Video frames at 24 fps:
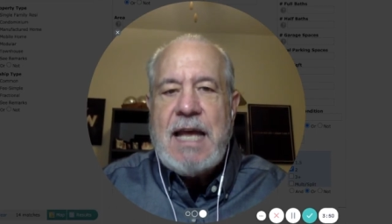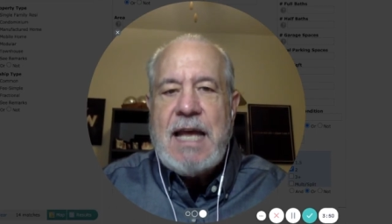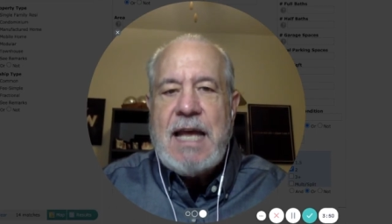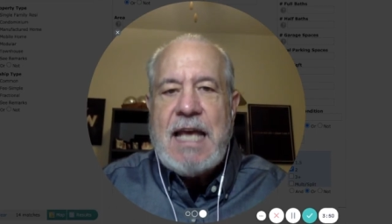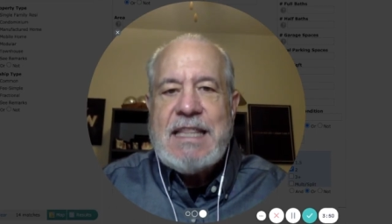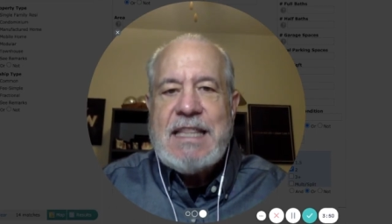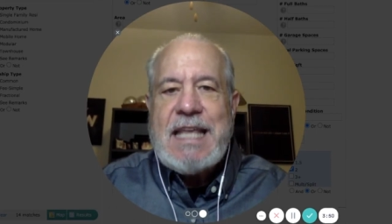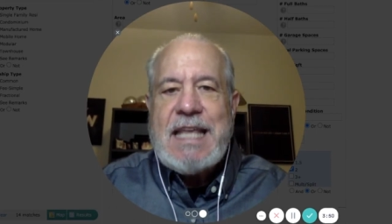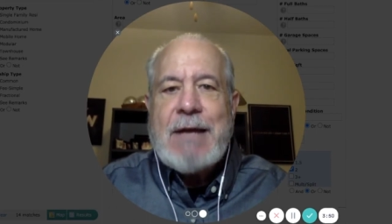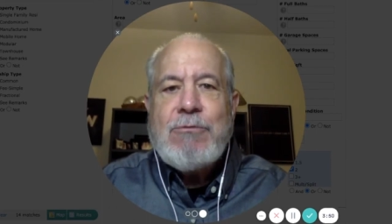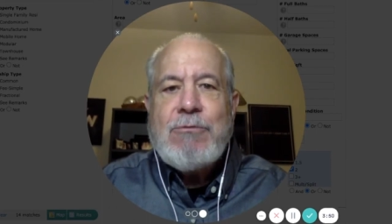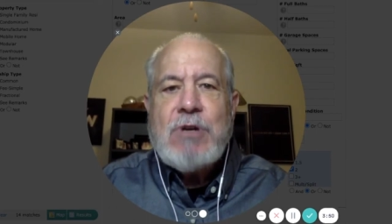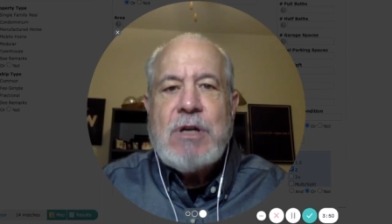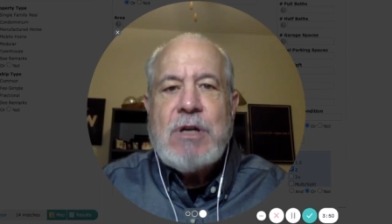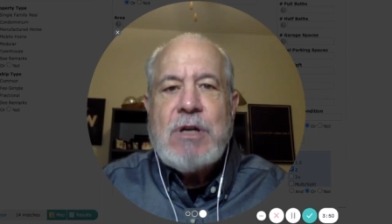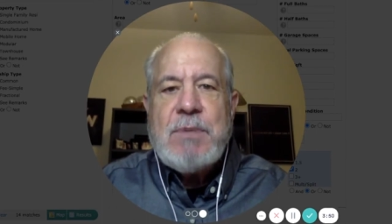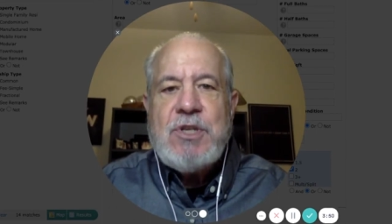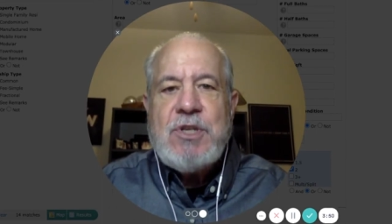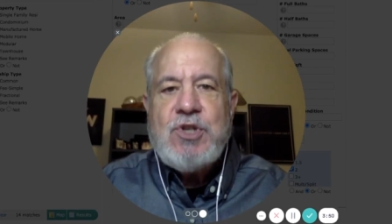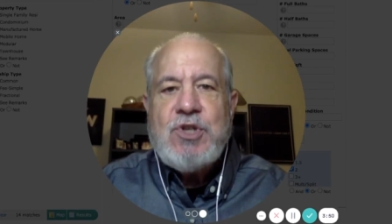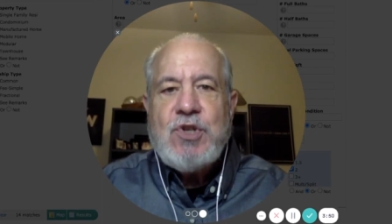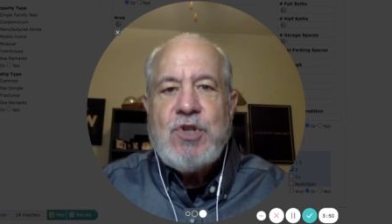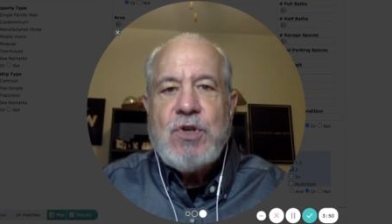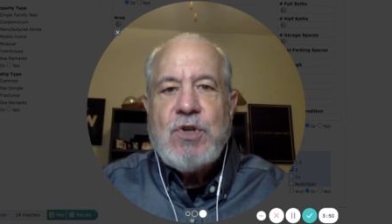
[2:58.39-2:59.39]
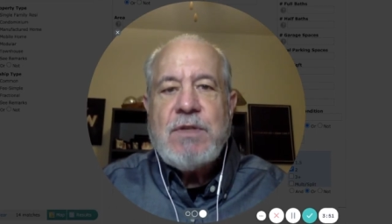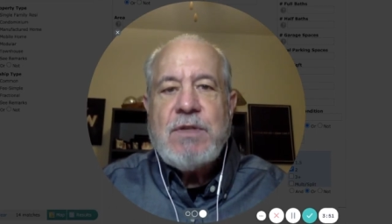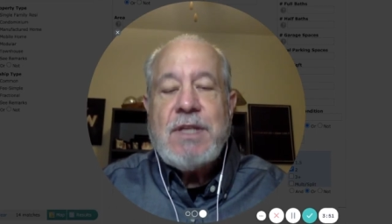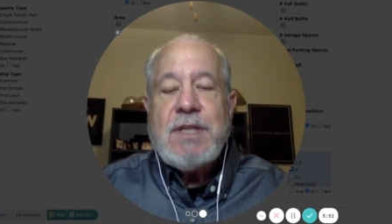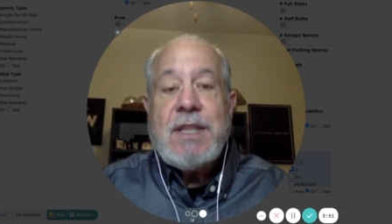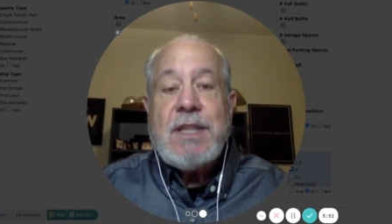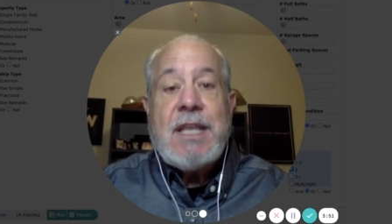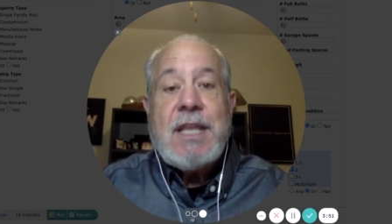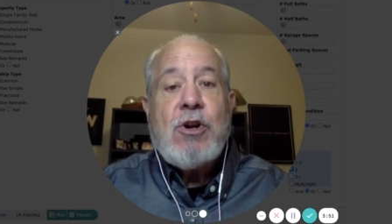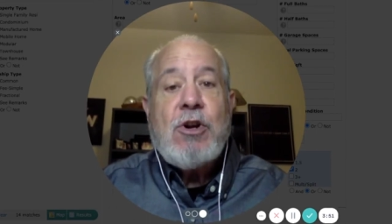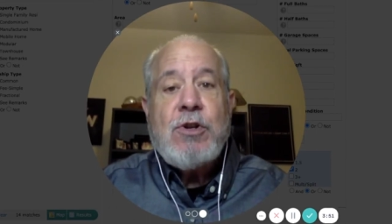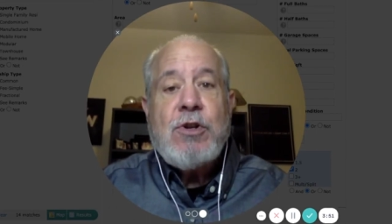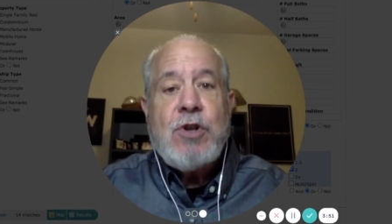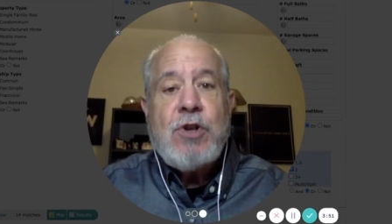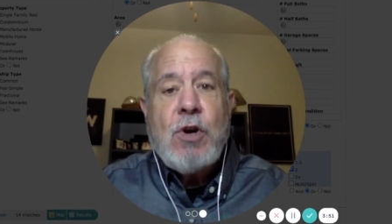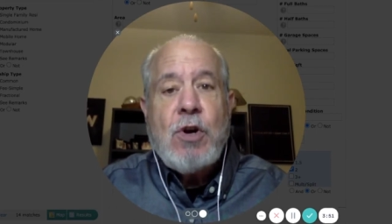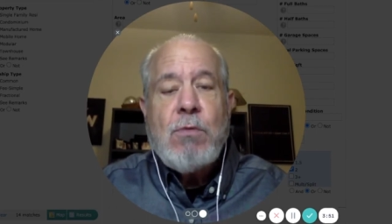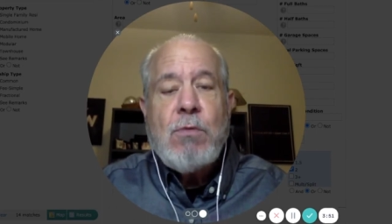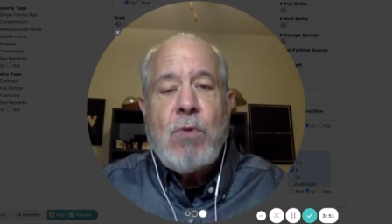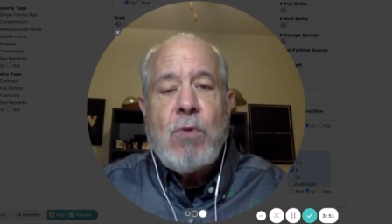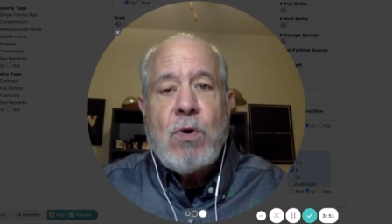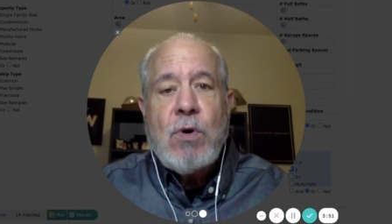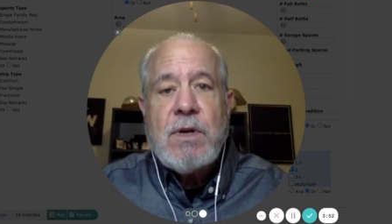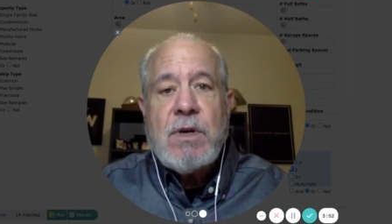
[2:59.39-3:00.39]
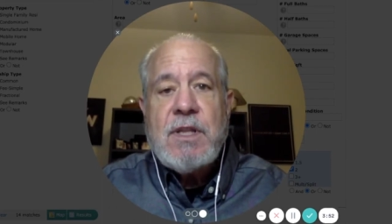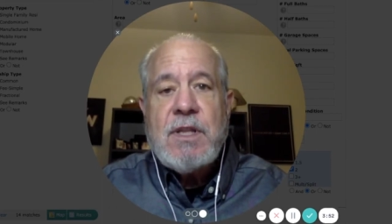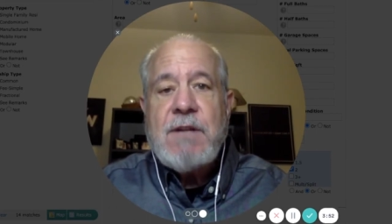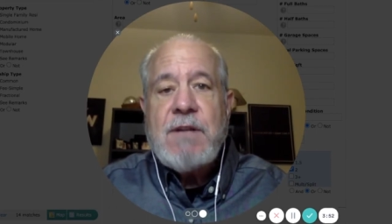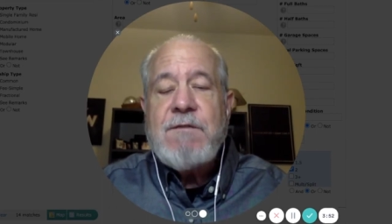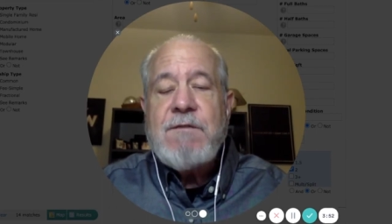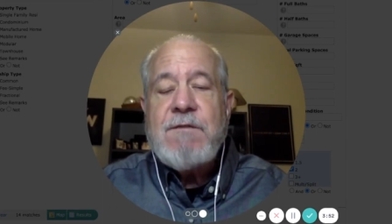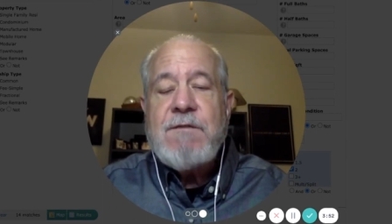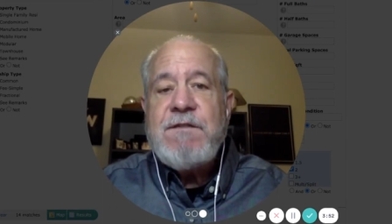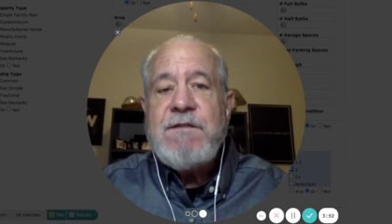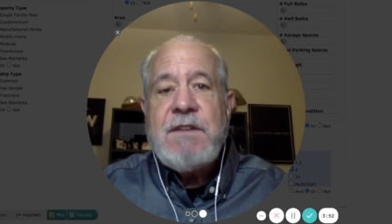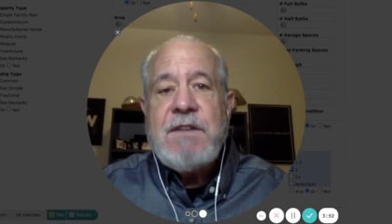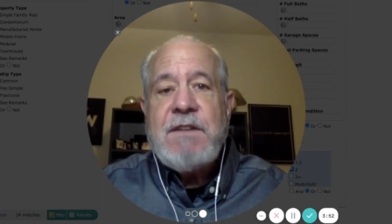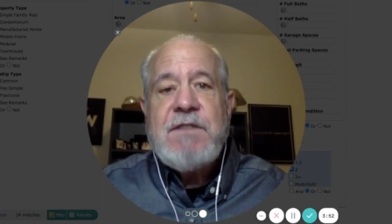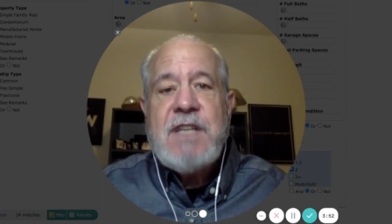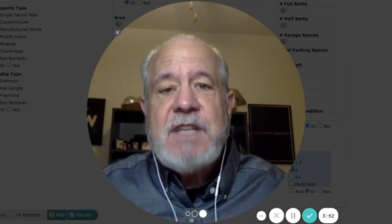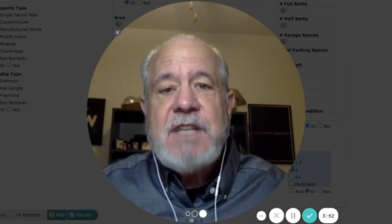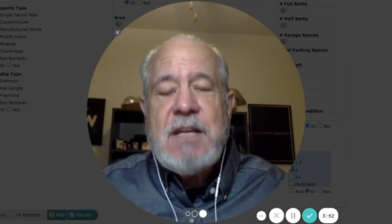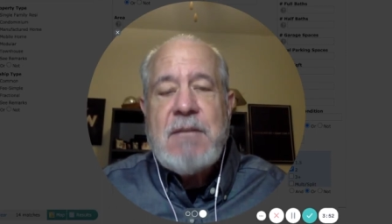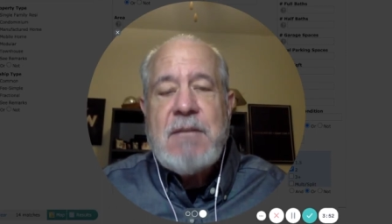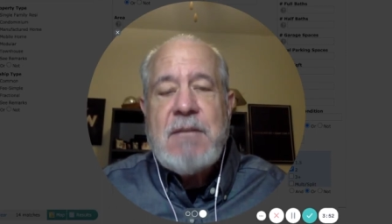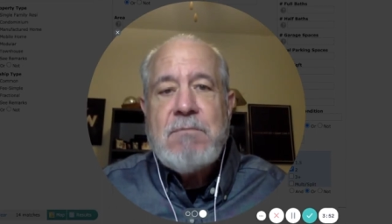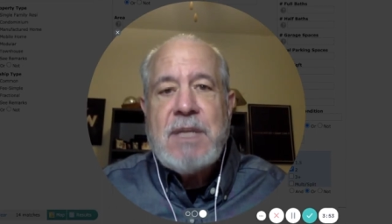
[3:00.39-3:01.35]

and they want to be sure that they are no more than 15